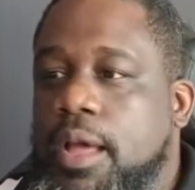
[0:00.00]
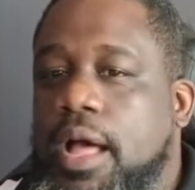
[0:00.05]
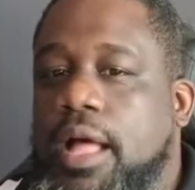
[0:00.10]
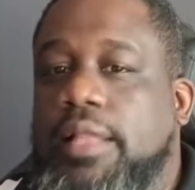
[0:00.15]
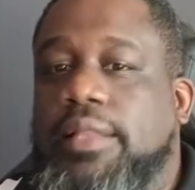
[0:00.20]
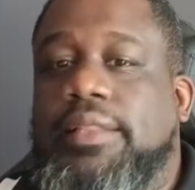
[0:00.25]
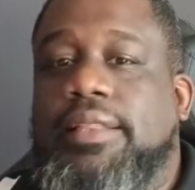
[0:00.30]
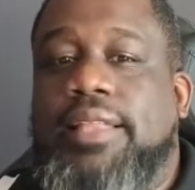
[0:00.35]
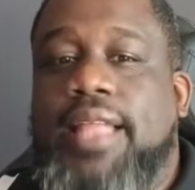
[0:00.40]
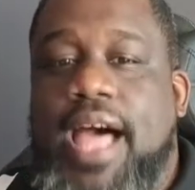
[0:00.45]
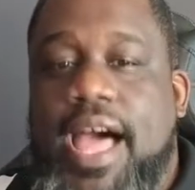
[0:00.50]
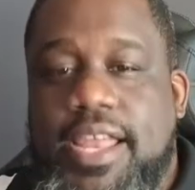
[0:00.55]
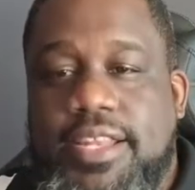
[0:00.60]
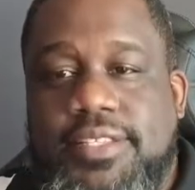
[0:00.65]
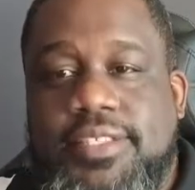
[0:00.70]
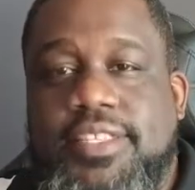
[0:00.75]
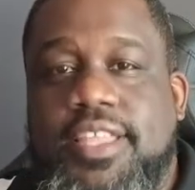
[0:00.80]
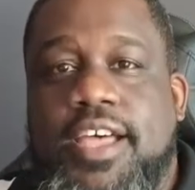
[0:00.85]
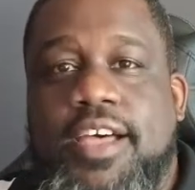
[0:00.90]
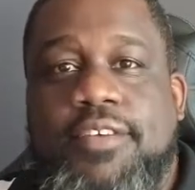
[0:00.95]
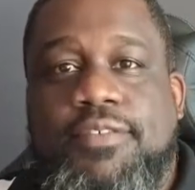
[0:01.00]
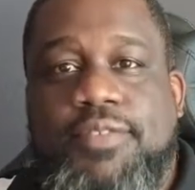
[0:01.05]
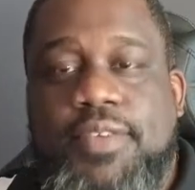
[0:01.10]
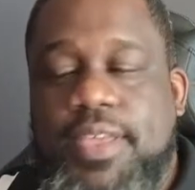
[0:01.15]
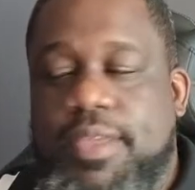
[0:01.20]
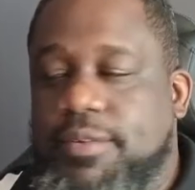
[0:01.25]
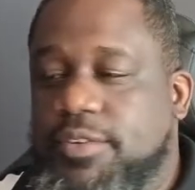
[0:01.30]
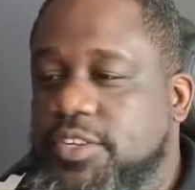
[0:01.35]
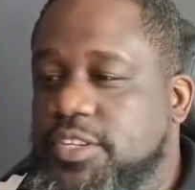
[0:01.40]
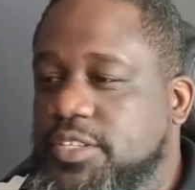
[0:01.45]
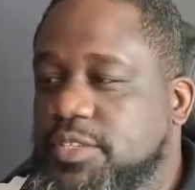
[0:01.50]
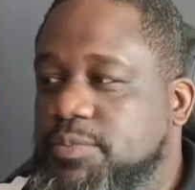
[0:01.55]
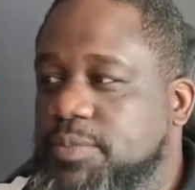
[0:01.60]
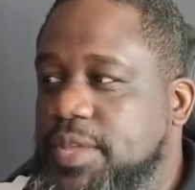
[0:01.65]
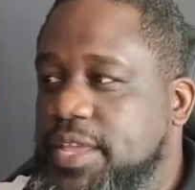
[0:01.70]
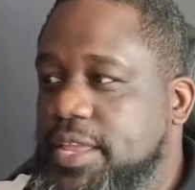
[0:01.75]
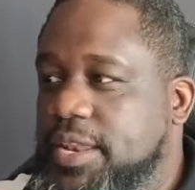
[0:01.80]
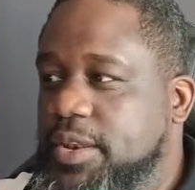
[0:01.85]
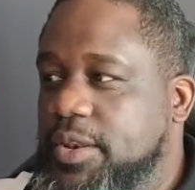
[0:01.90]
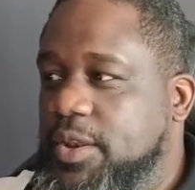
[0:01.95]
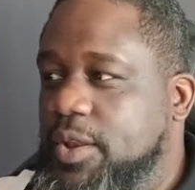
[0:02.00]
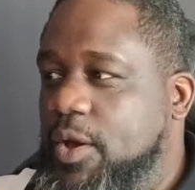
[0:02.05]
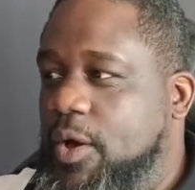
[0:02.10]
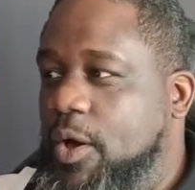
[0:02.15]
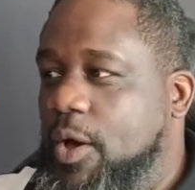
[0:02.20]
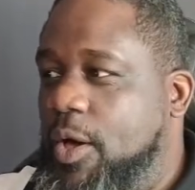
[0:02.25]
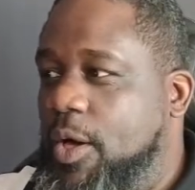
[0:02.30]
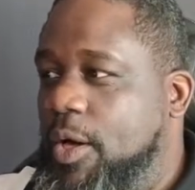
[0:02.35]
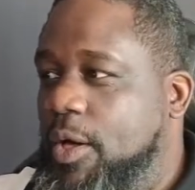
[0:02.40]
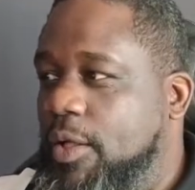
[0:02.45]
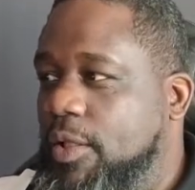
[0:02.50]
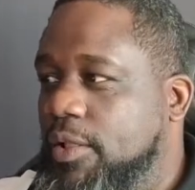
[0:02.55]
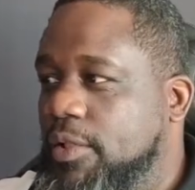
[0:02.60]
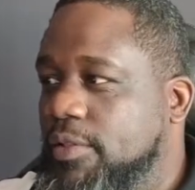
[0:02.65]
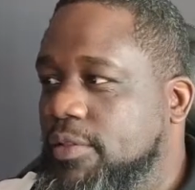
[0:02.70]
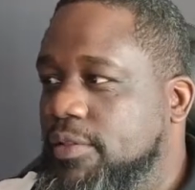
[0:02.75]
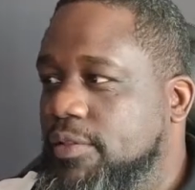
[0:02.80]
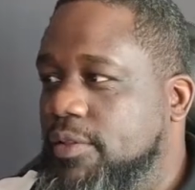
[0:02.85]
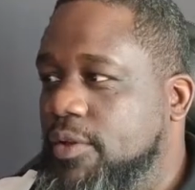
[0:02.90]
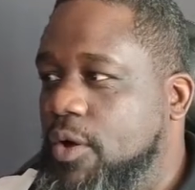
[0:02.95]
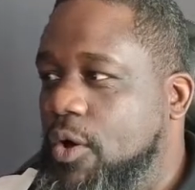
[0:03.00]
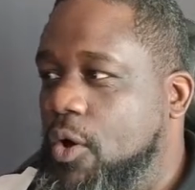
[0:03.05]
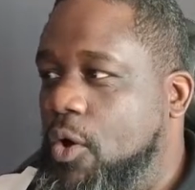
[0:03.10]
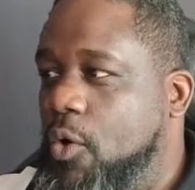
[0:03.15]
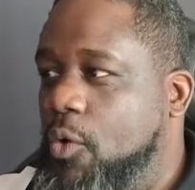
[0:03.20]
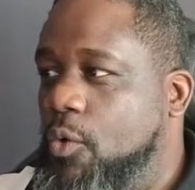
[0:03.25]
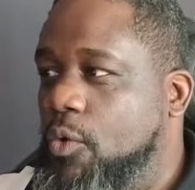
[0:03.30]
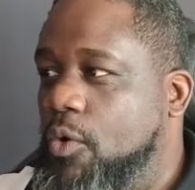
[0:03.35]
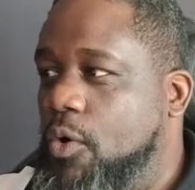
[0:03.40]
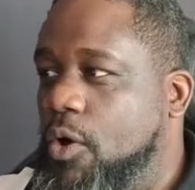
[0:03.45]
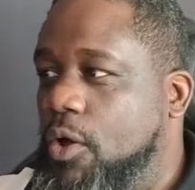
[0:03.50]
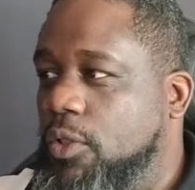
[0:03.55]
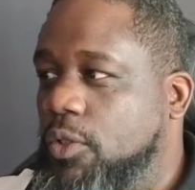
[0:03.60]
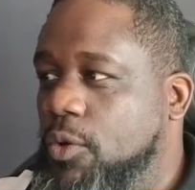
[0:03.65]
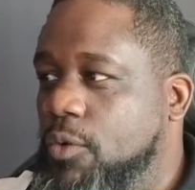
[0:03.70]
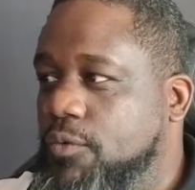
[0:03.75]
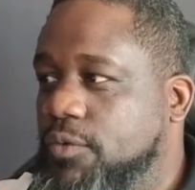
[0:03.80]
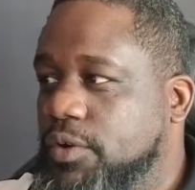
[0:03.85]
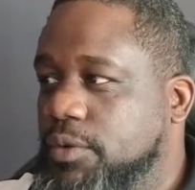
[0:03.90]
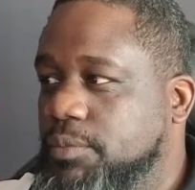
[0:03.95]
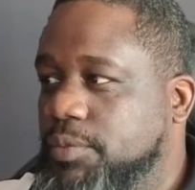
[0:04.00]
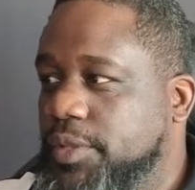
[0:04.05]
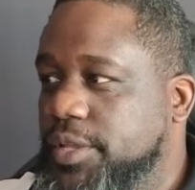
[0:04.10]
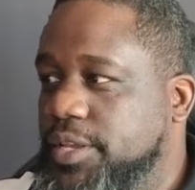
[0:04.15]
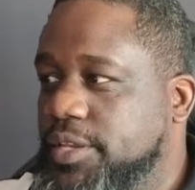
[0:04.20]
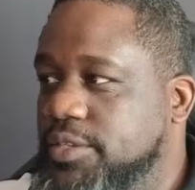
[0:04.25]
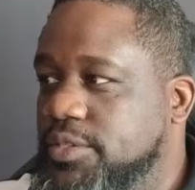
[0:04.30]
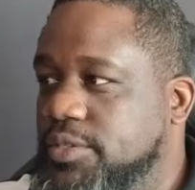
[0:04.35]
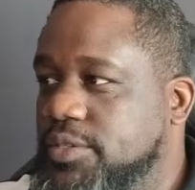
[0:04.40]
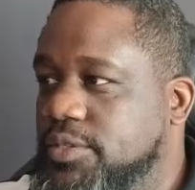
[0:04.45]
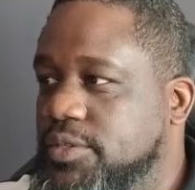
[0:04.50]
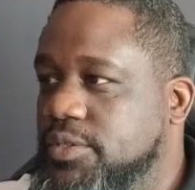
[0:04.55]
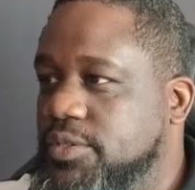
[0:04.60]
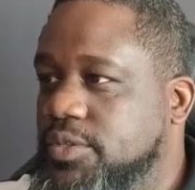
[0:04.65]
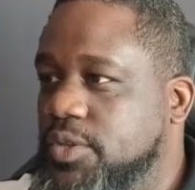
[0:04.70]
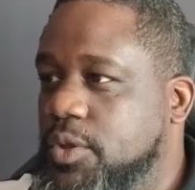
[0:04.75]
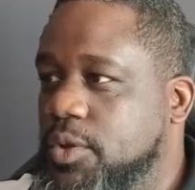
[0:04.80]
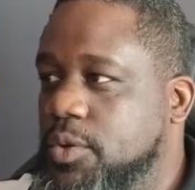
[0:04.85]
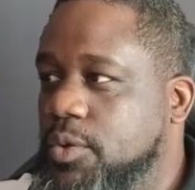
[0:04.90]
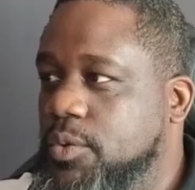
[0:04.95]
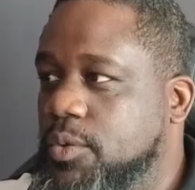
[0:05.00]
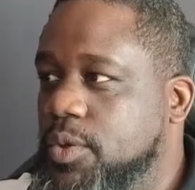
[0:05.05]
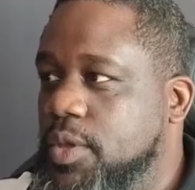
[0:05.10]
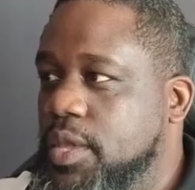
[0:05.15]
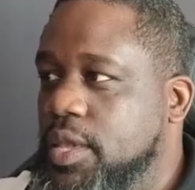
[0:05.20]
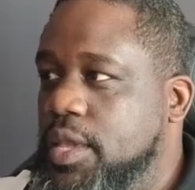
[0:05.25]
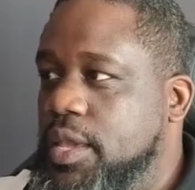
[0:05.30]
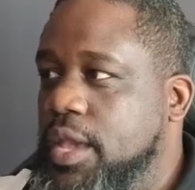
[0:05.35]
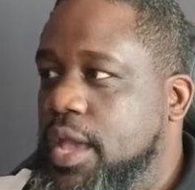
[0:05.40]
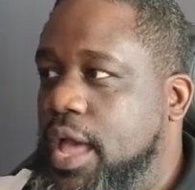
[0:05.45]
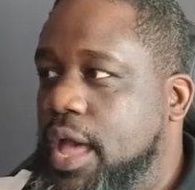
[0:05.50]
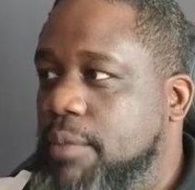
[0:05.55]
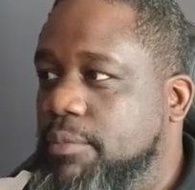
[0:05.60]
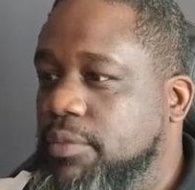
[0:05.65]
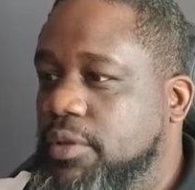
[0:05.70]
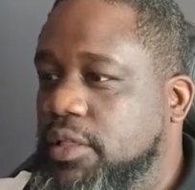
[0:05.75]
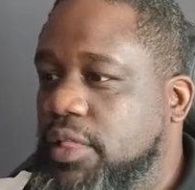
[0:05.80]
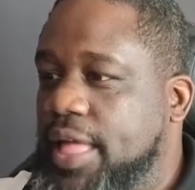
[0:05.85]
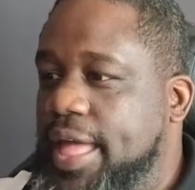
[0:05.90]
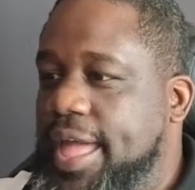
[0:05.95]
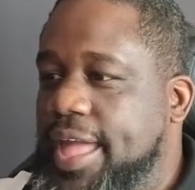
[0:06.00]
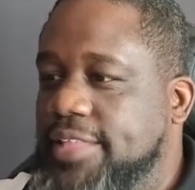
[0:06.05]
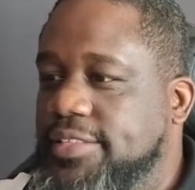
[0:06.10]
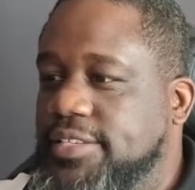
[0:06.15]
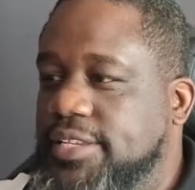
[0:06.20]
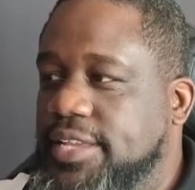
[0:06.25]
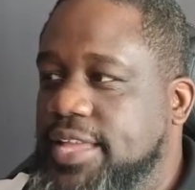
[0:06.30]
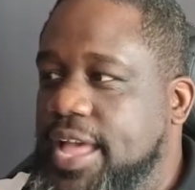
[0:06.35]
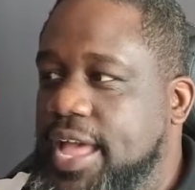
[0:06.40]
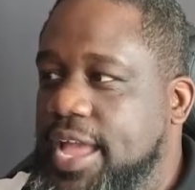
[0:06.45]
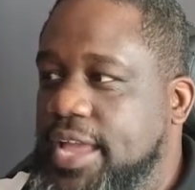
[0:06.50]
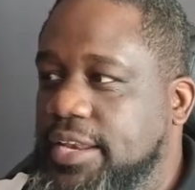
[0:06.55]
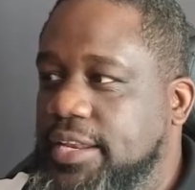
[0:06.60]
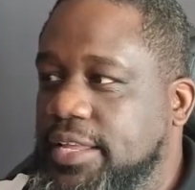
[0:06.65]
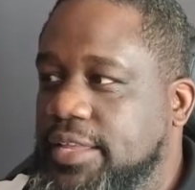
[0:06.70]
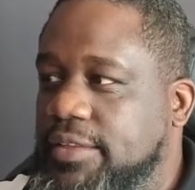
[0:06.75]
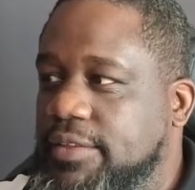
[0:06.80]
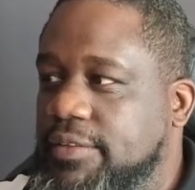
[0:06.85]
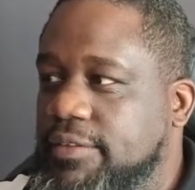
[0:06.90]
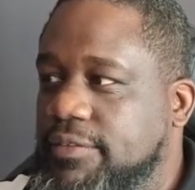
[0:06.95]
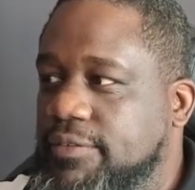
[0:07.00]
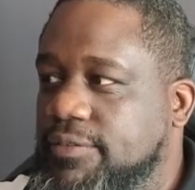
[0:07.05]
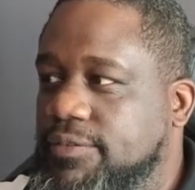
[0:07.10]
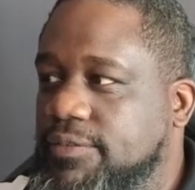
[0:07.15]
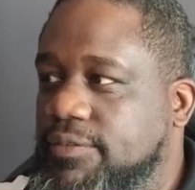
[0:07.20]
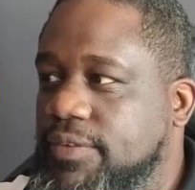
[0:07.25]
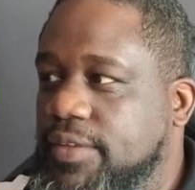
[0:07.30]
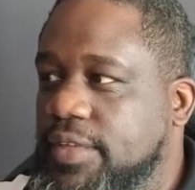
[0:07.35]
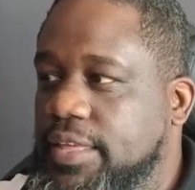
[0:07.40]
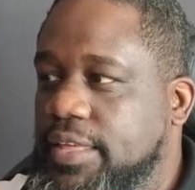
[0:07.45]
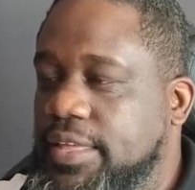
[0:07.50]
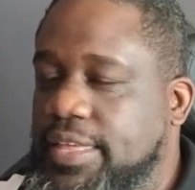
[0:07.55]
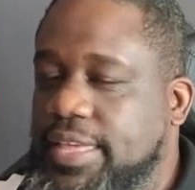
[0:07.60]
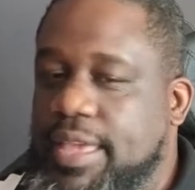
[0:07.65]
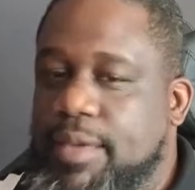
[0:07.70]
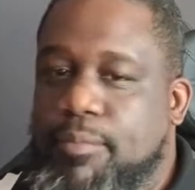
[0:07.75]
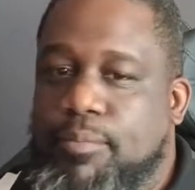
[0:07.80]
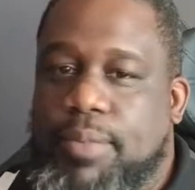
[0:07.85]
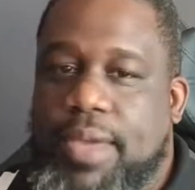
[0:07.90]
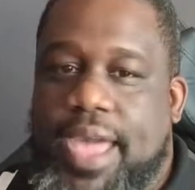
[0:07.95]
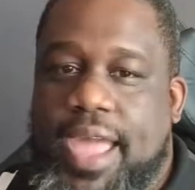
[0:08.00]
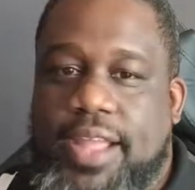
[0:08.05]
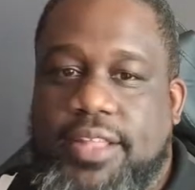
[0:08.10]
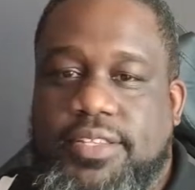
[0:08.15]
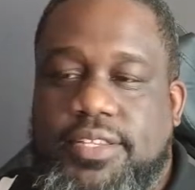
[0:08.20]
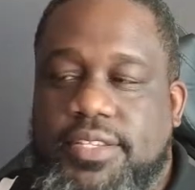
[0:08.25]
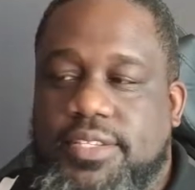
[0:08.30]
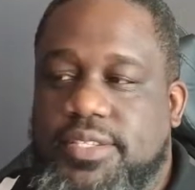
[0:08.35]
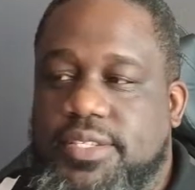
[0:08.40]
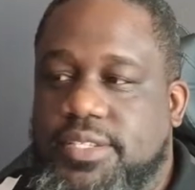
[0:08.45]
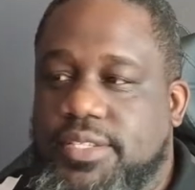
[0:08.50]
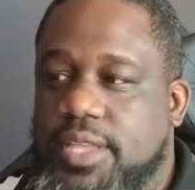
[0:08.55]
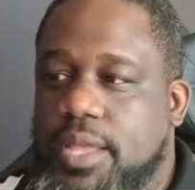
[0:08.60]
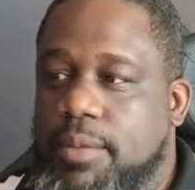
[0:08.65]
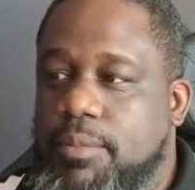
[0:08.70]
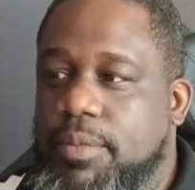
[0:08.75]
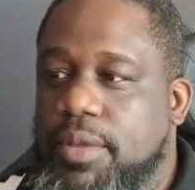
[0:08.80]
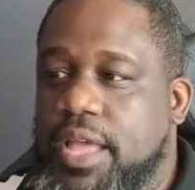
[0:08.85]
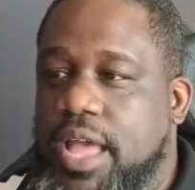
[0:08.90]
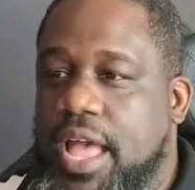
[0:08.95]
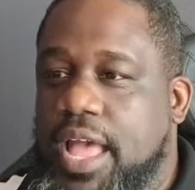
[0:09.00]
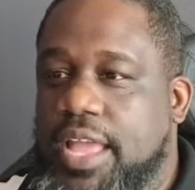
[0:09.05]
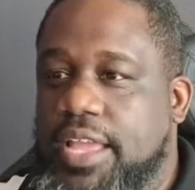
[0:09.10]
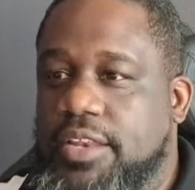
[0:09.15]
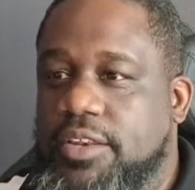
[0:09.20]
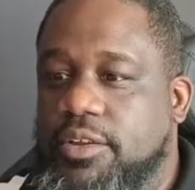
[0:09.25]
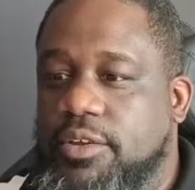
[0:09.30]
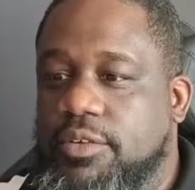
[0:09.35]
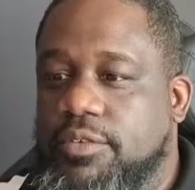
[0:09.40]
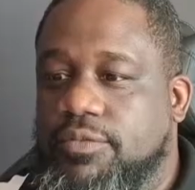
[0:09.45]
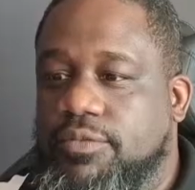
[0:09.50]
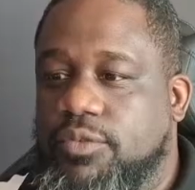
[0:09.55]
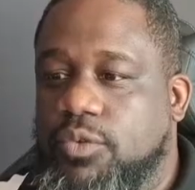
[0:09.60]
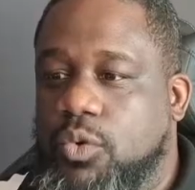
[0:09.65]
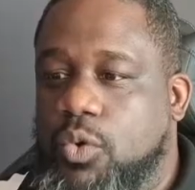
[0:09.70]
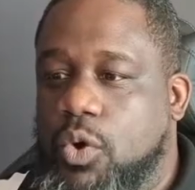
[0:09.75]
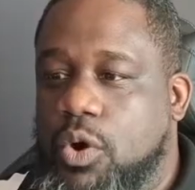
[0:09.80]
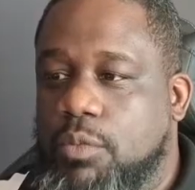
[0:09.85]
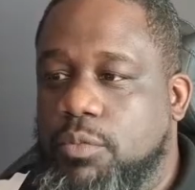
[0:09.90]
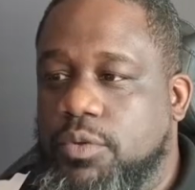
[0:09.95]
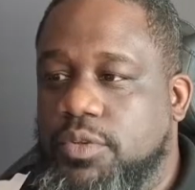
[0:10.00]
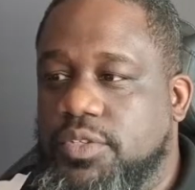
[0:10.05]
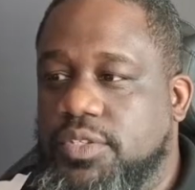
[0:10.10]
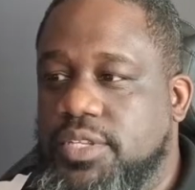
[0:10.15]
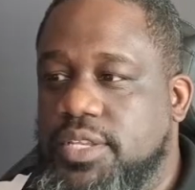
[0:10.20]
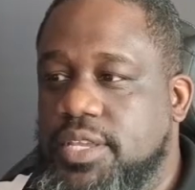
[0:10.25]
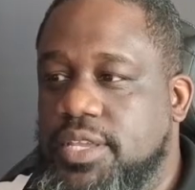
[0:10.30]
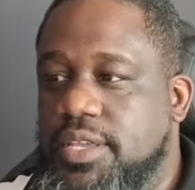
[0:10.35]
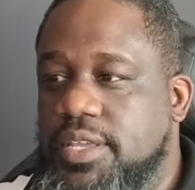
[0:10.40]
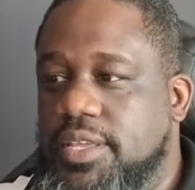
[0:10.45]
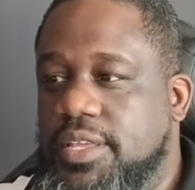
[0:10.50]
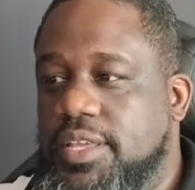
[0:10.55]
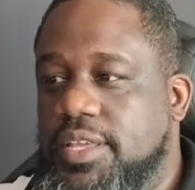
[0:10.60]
a lot of stuff and just been all over the place. So I'm glad to kind of get back to some kind of normalcy.